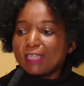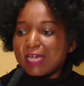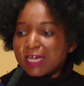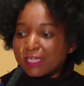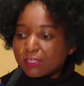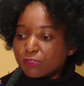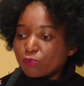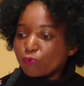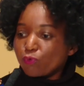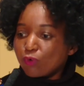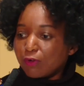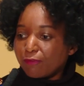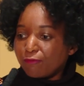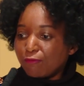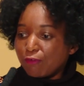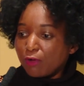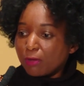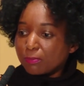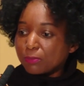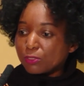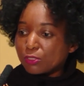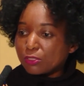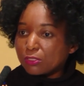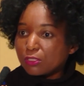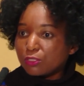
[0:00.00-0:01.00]
tax
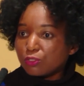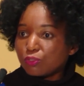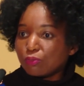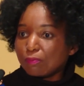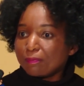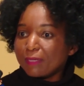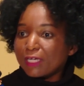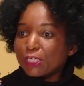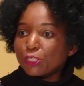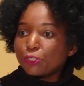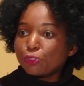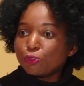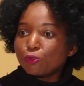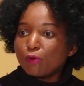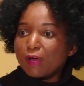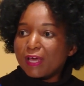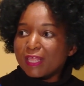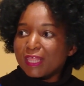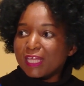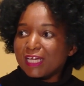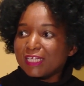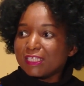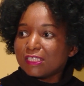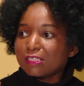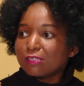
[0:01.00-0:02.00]
reforms to make
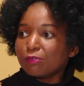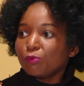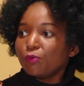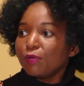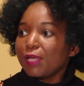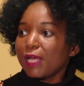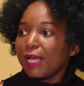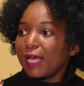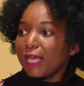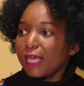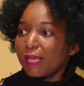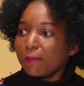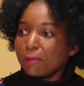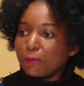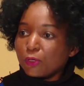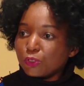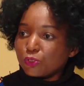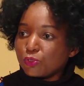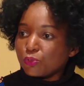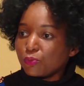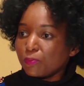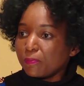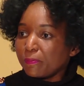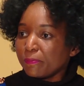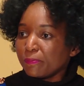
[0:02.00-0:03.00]
sure that we are able
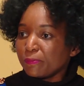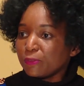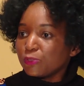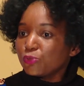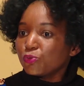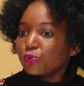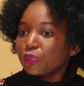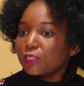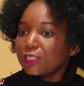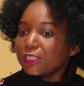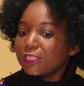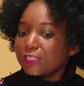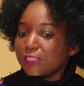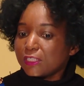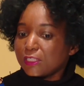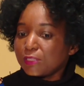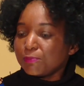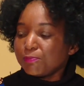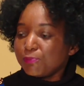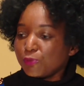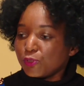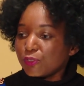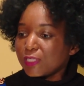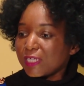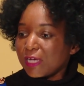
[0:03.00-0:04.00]
to
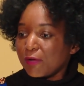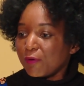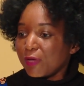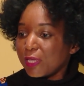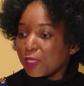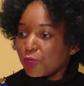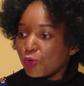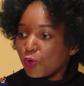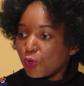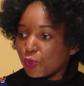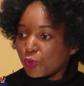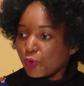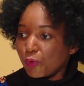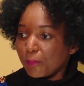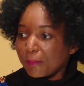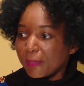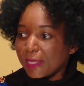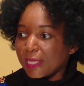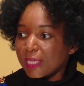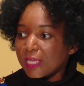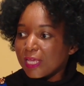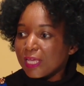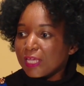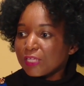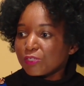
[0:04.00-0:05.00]
redistribute our
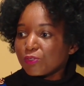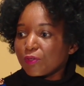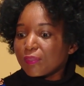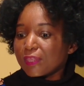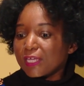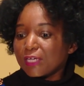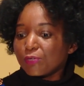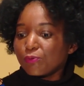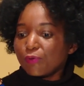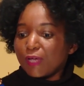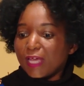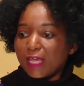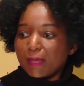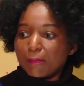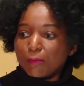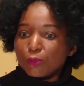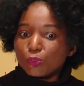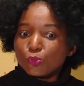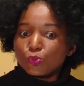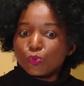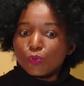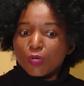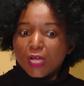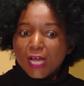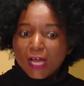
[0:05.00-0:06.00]
economy so that we're
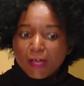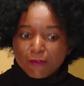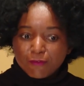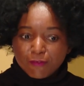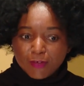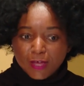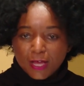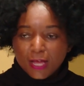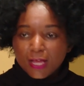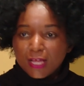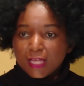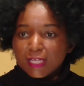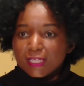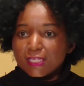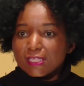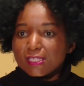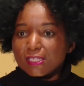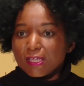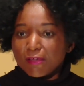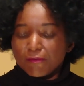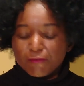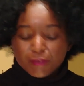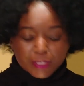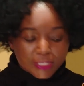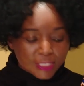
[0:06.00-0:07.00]
able to cover
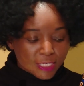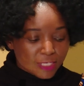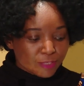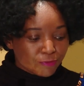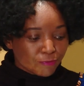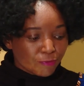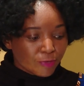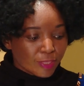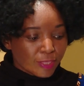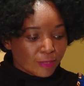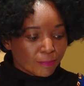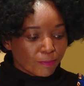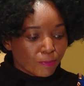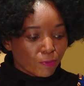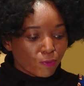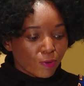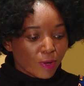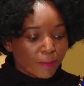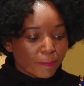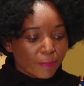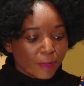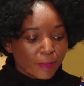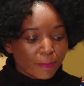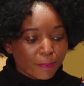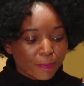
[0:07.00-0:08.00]
services for the
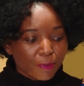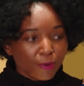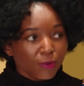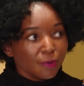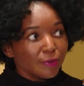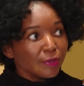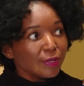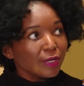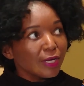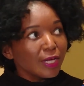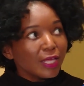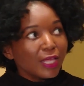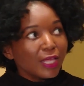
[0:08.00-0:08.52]
poor people.